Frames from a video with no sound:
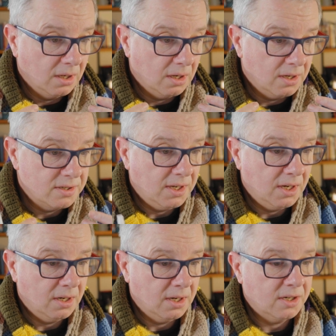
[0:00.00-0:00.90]
is
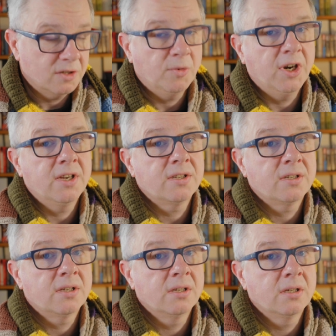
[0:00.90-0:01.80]
then
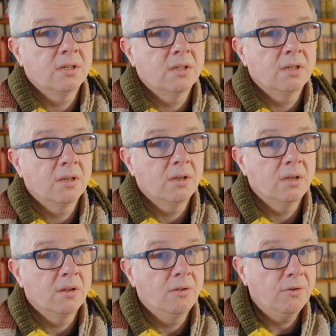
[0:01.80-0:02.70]
expressed
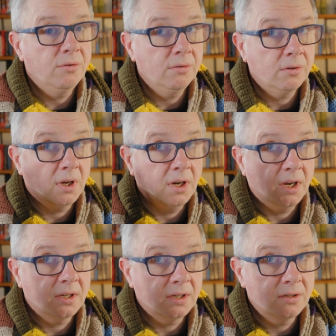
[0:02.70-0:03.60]
through
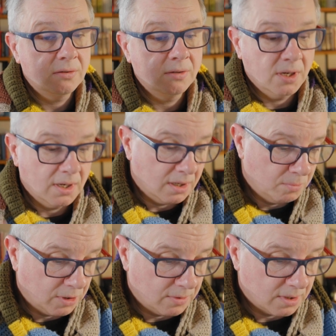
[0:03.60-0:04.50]
connecting to a higher
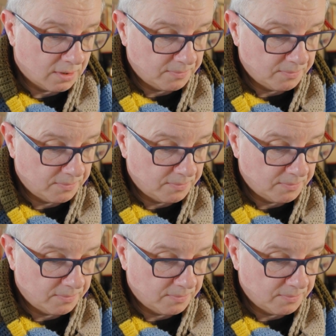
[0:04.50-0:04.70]
power.